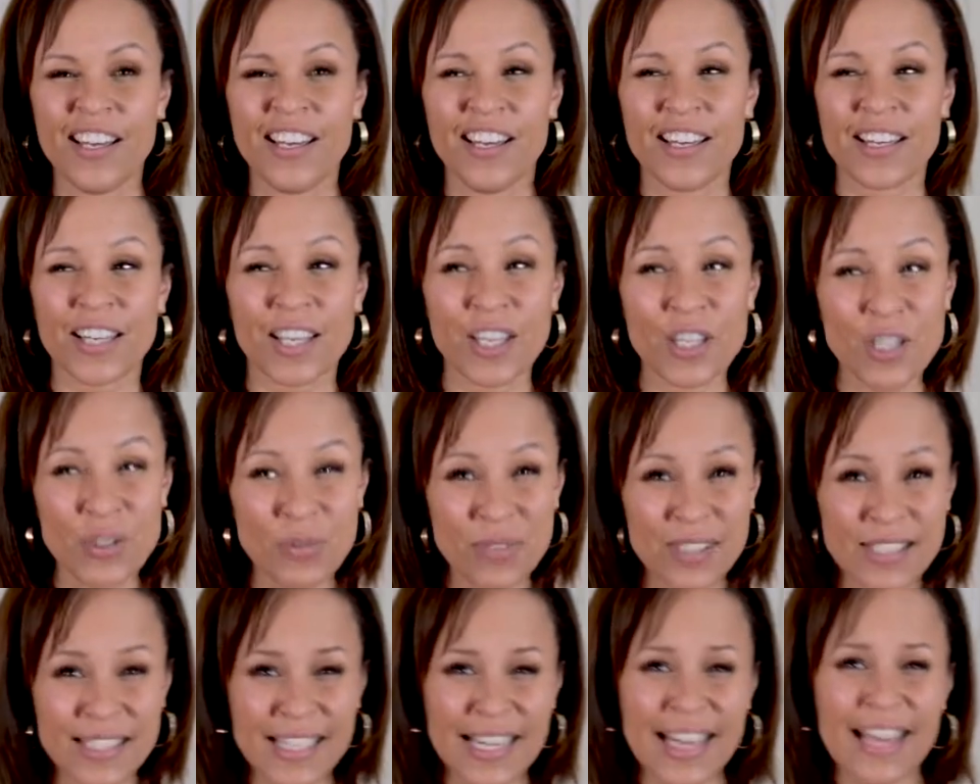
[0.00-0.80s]
can you
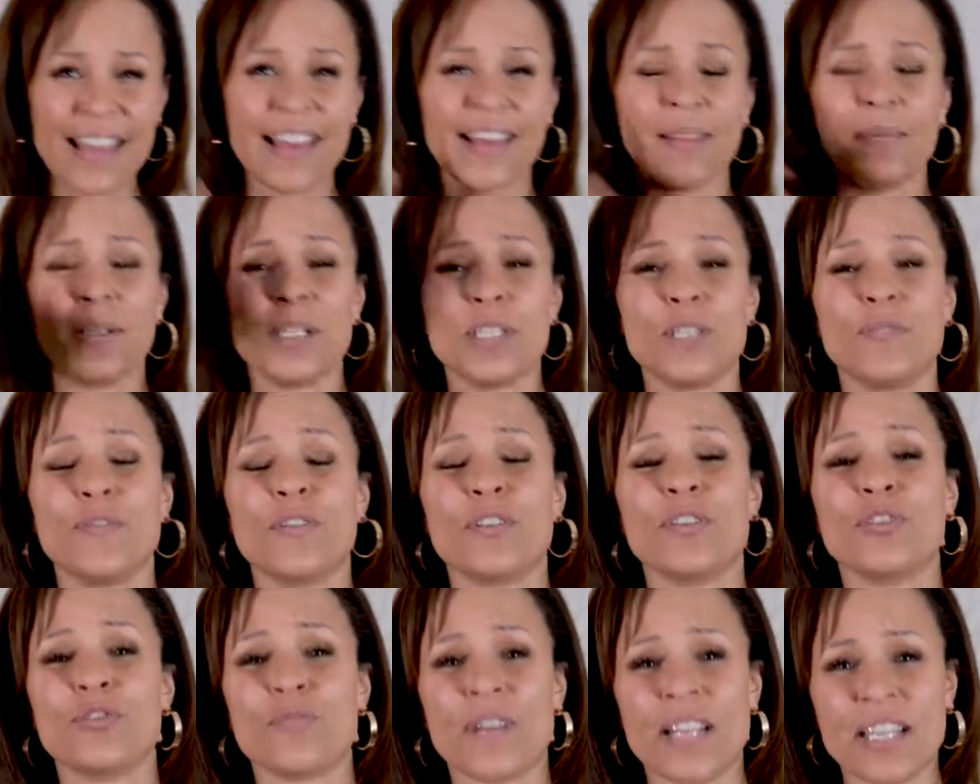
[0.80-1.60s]
see how much of a
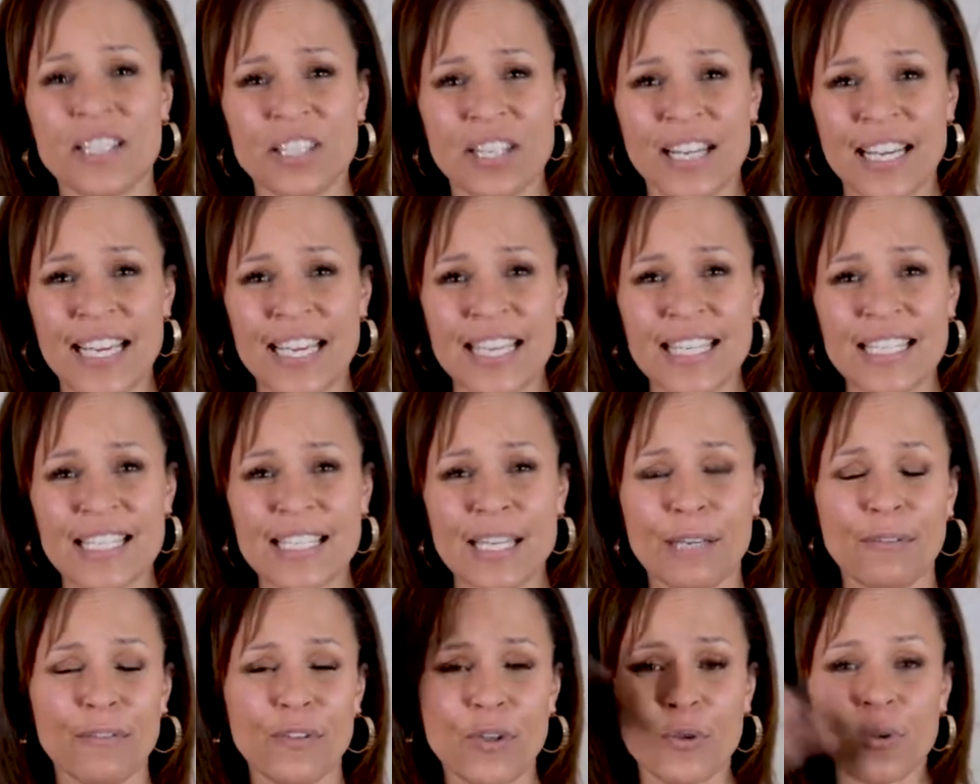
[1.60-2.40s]
stretch it is?
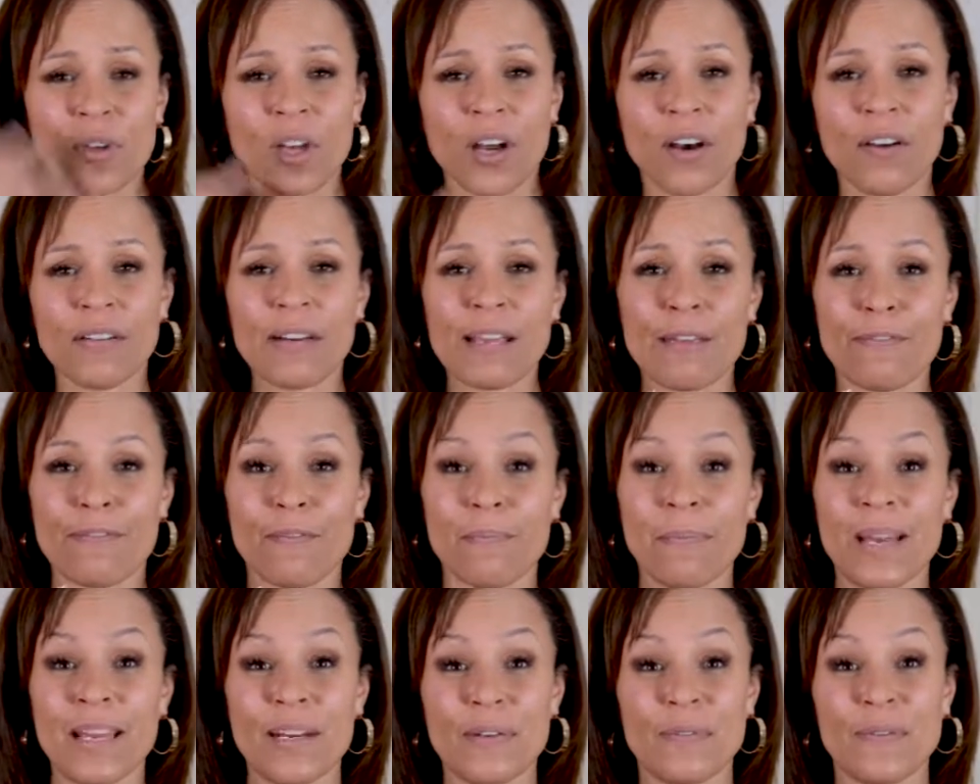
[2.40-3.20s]
If you can't even
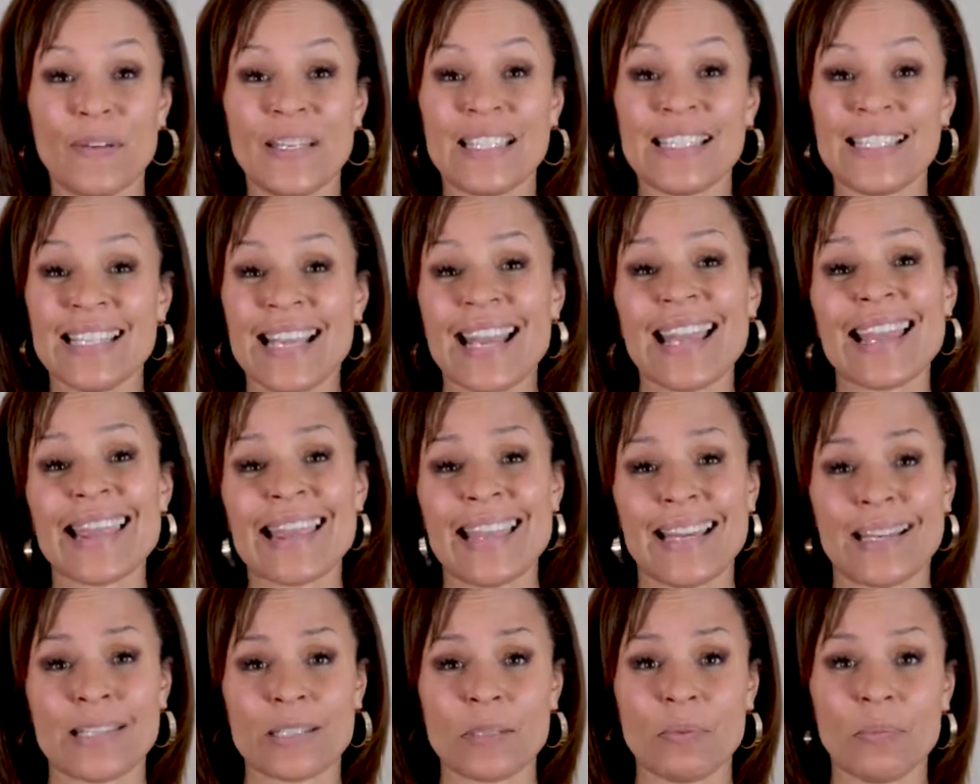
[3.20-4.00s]
manifest
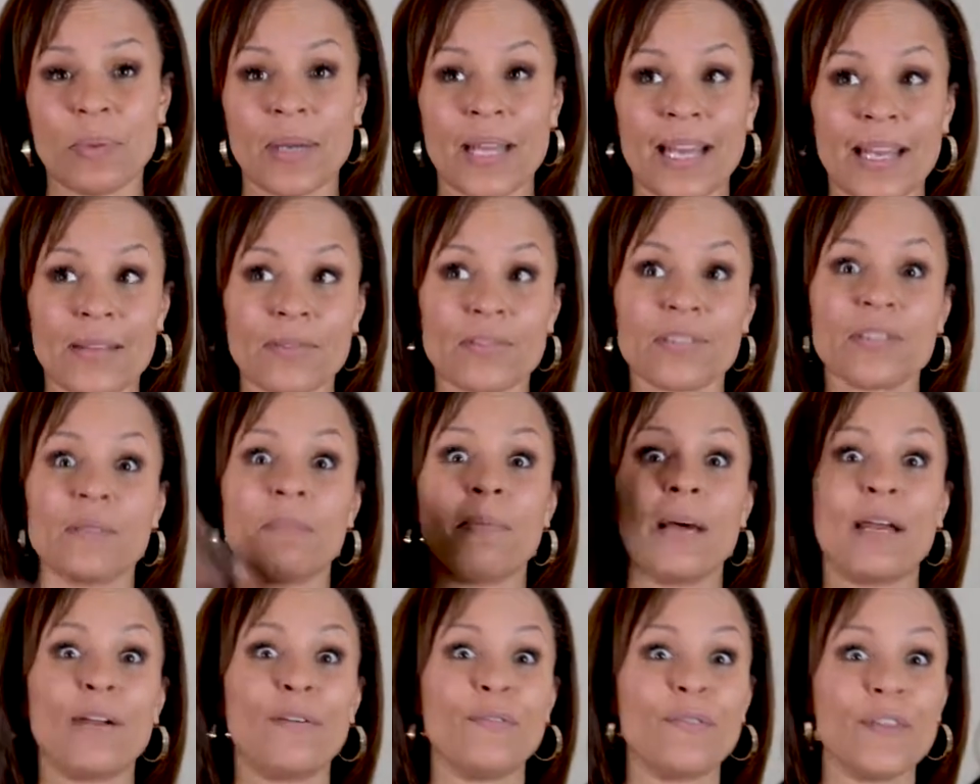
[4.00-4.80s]
£10,000 to
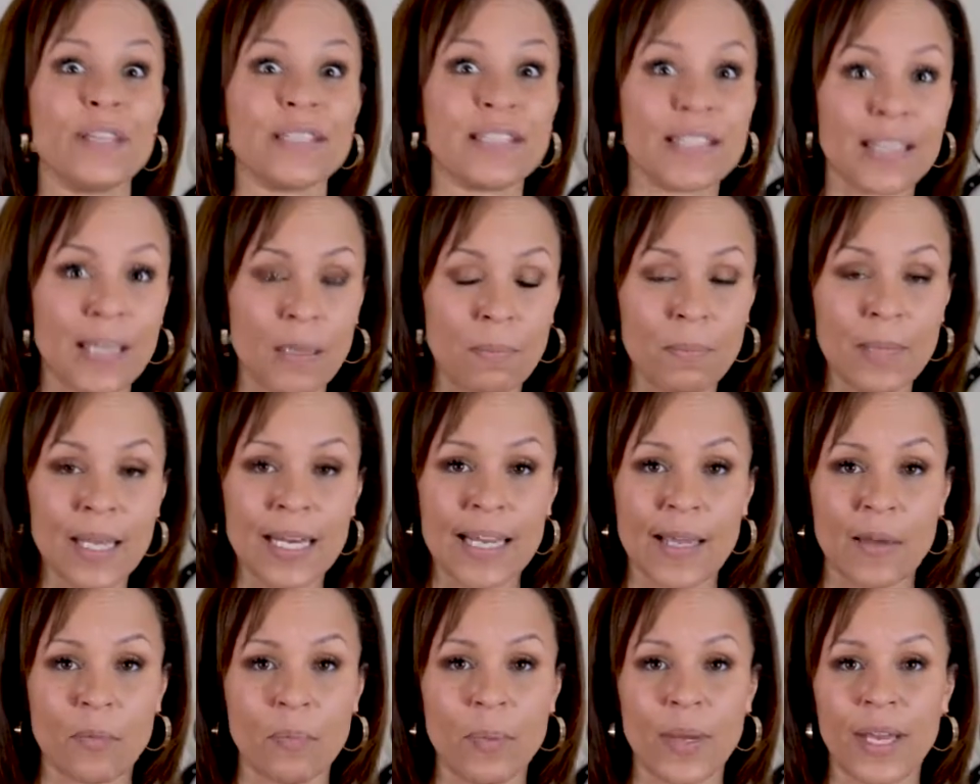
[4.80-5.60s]
manifesting £1
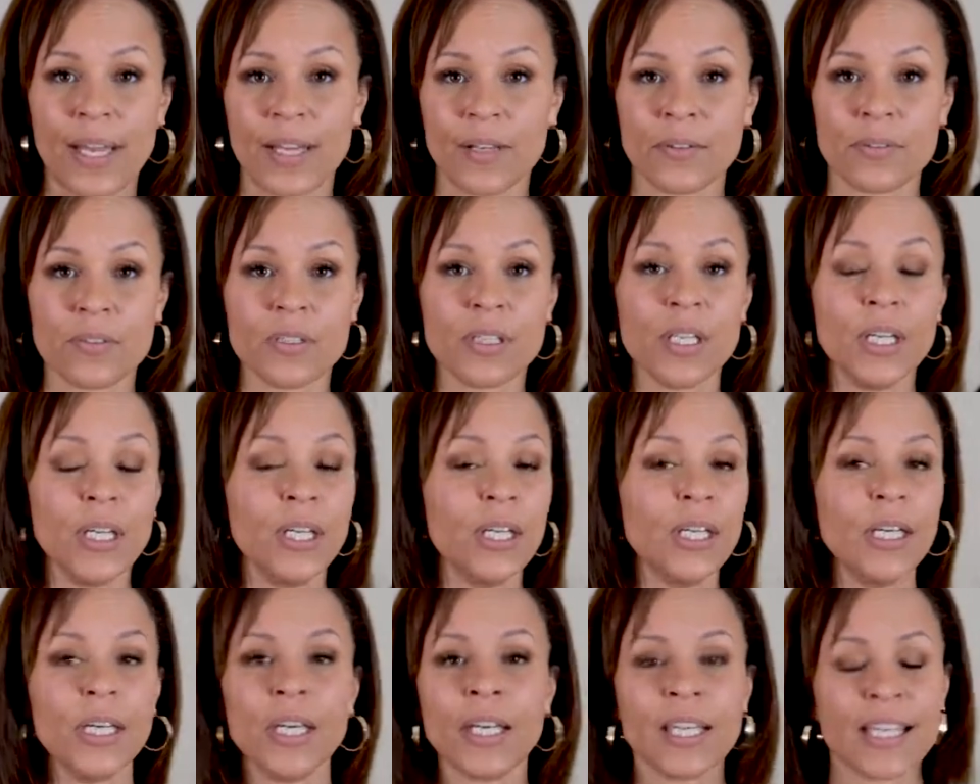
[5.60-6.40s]
million,
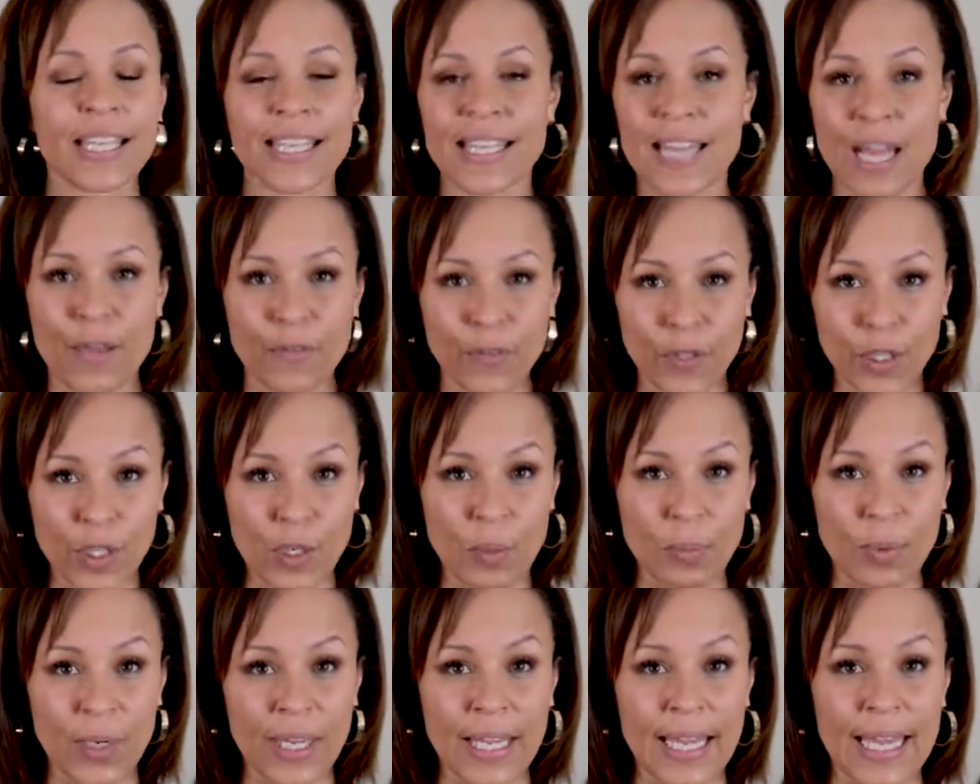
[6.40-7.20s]
you're never going to
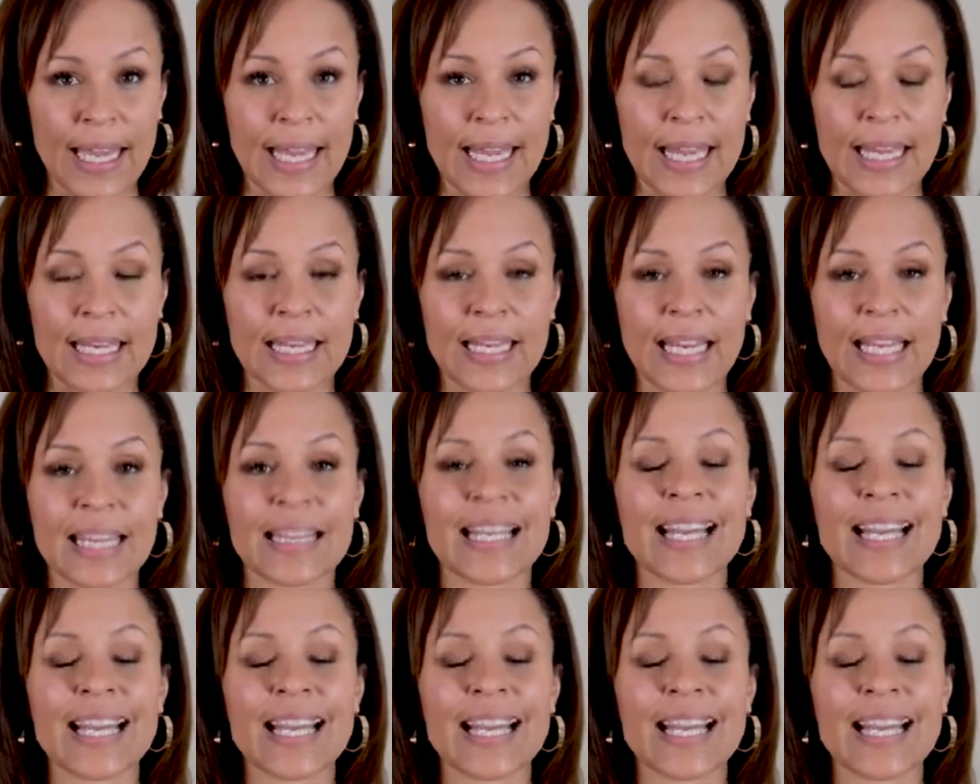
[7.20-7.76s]
bring it in. And